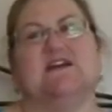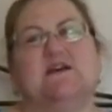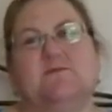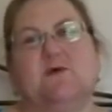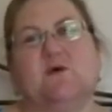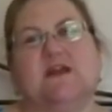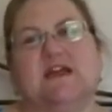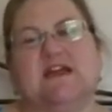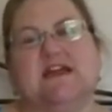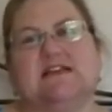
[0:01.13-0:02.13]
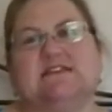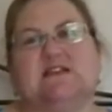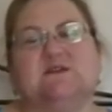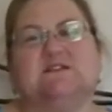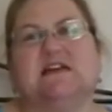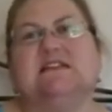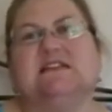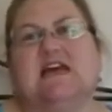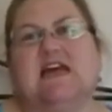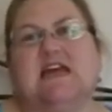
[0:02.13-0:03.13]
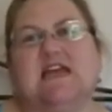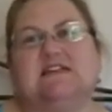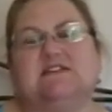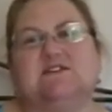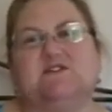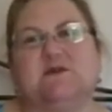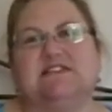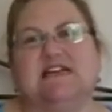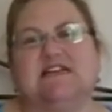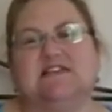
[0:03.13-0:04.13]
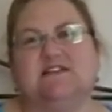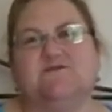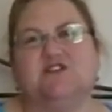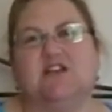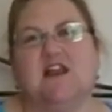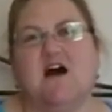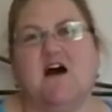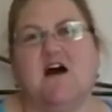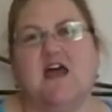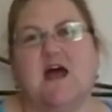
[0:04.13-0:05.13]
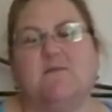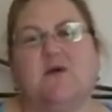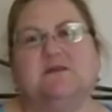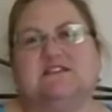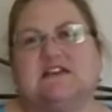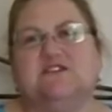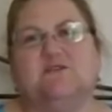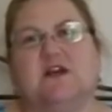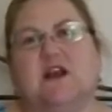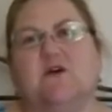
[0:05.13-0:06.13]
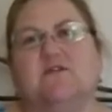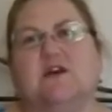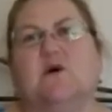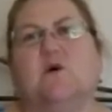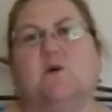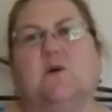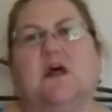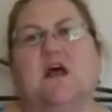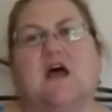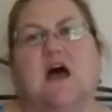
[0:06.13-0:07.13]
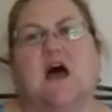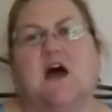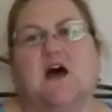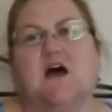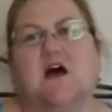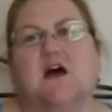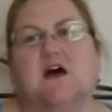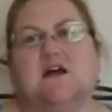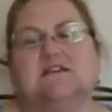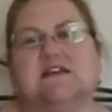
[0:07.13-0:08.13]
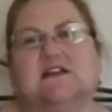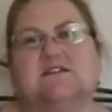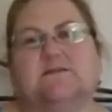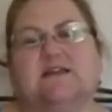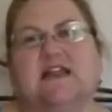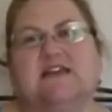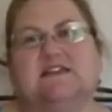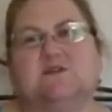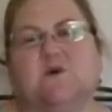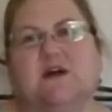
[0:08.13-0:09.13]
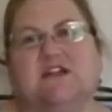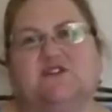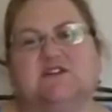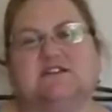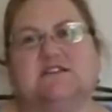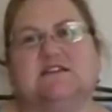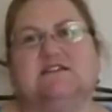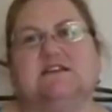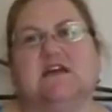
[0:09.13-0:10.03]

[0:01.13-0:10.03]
Good morning, it's still Sunday, it's still the 22nd of July. I promised I'd do a clothing haul because I know some of the ladies are quite interested